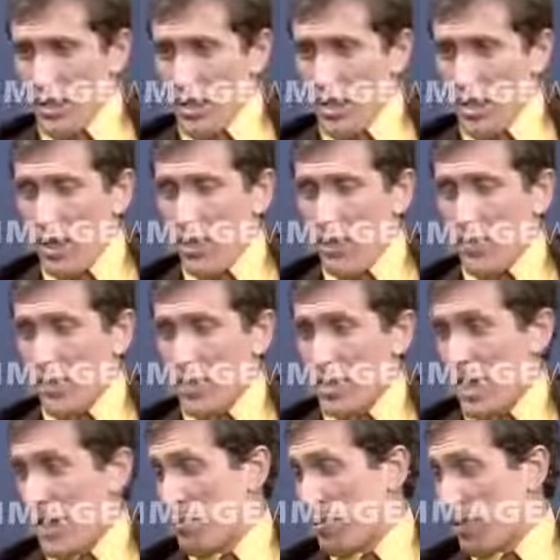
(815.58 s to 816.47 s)
Uh, for
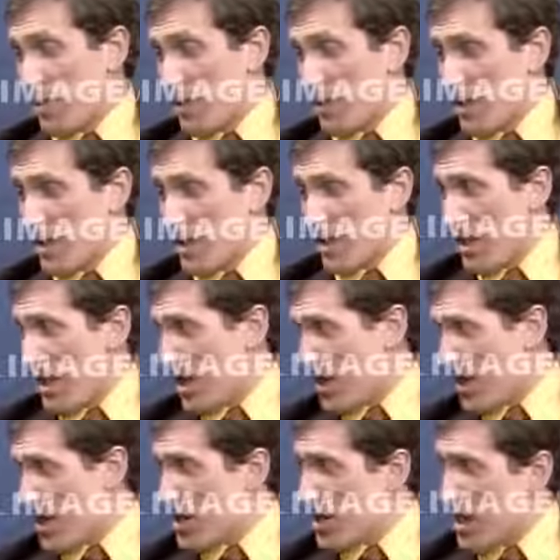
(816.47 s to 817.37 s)
example,
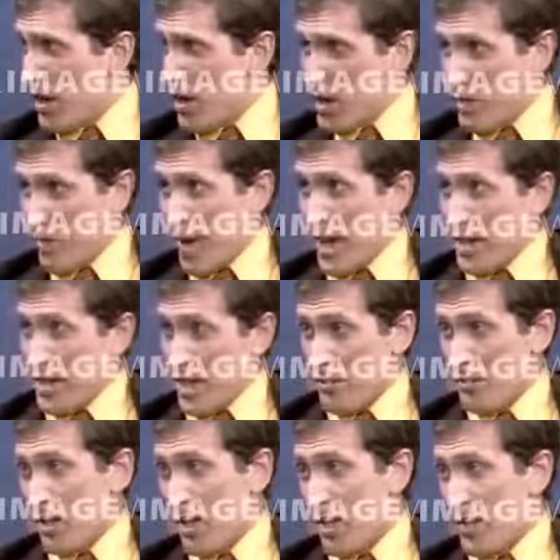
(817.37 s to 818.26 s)
the series of matches
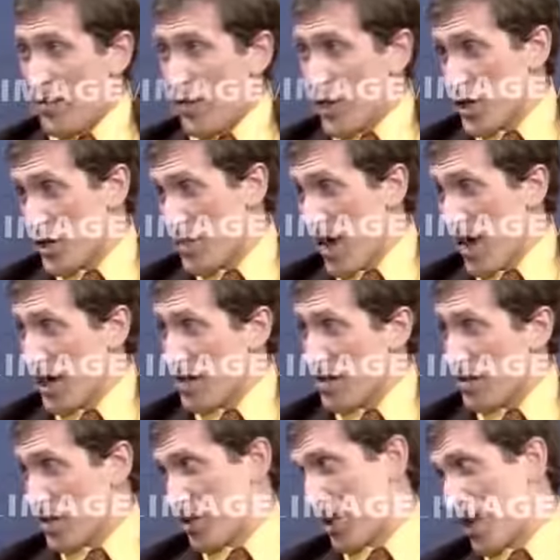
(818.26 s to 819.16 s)
I played. In the first
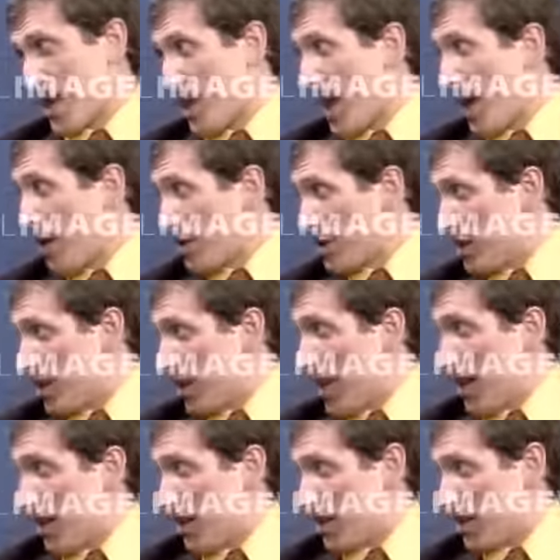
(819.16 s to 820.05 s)
match was like thousand
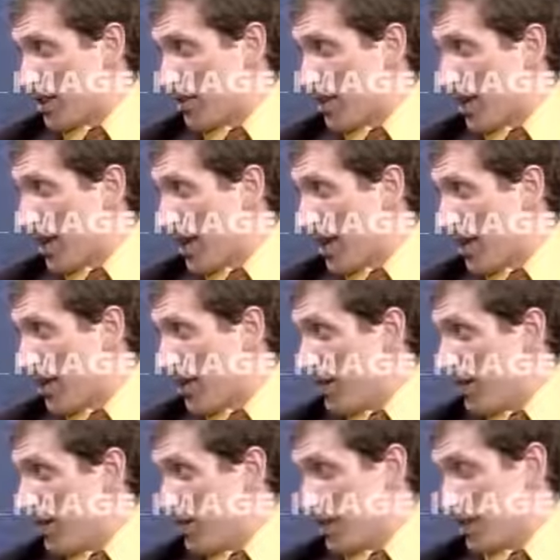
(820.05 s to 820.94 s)
dollars or something I got.
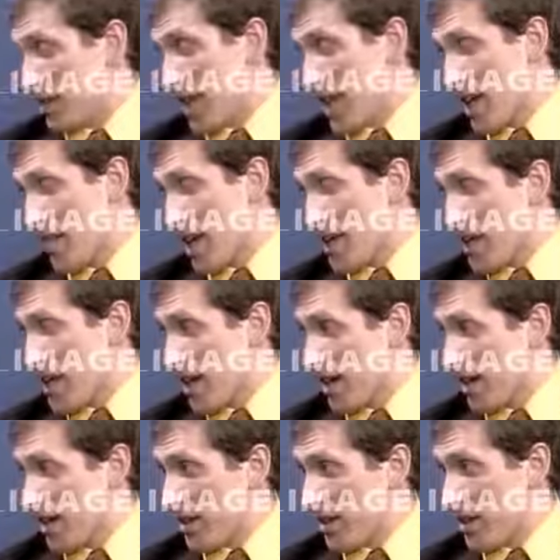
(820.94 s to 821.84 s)
Mm-hmm. Second match I
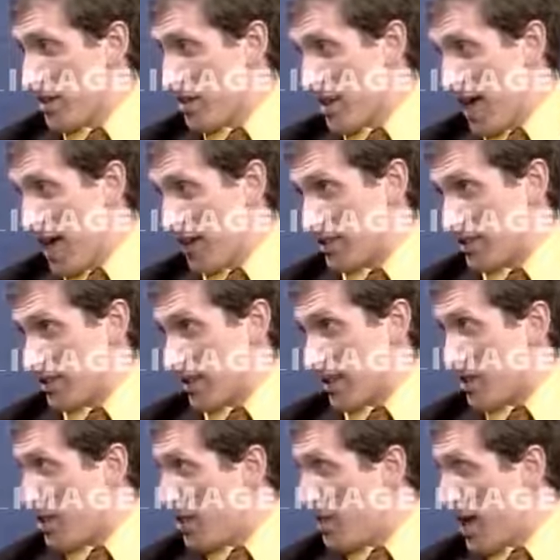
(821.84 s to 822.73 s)
got two thousand.
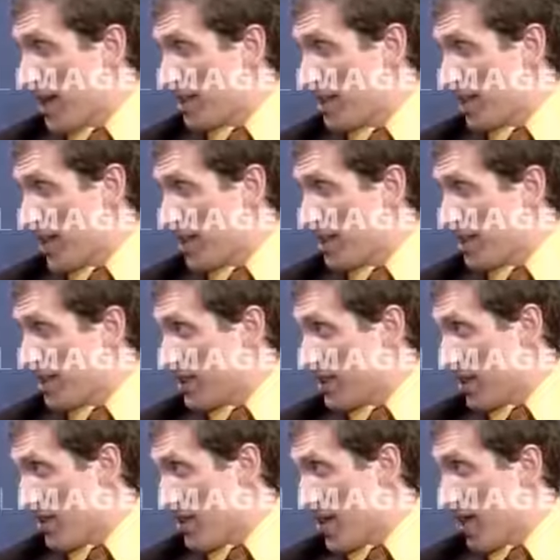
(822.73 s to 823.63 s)
The third match I got
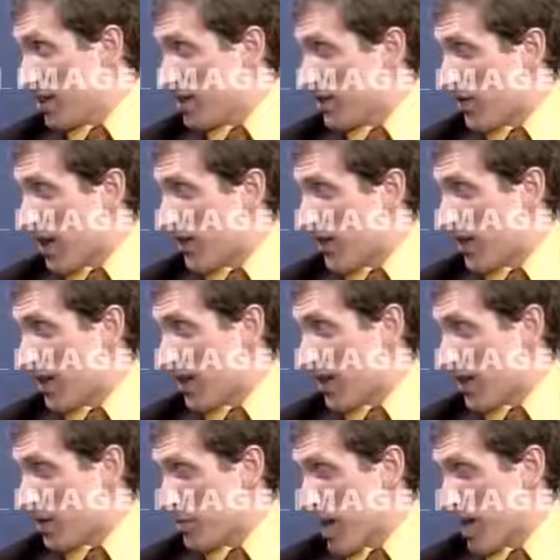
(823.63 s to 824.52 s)
seven thousand five hundred.
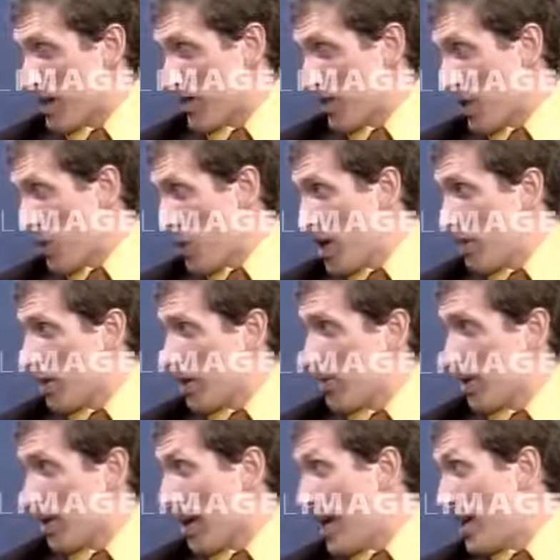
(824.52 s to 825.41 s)
The next match, if I win, I'm going
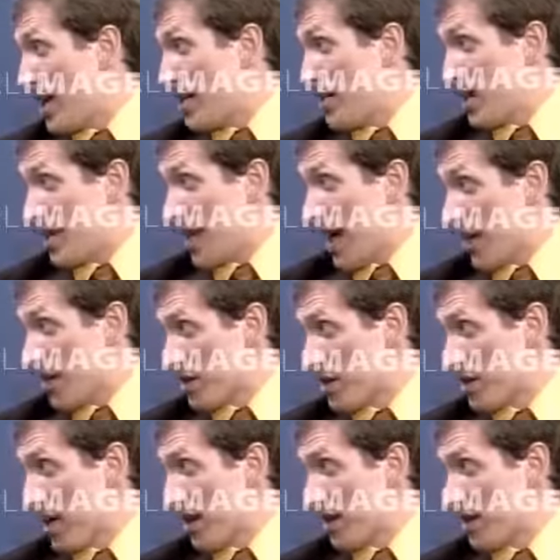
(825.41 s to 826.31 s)
to get about ninety-three
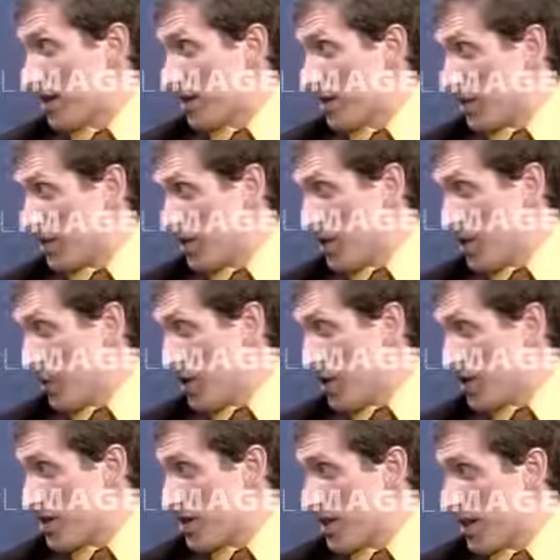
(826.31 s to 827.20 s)
thousand dollars for the
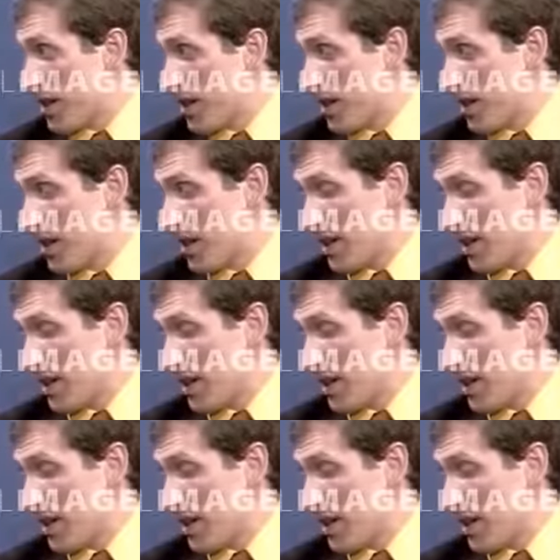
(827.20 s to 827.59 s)
winner's share.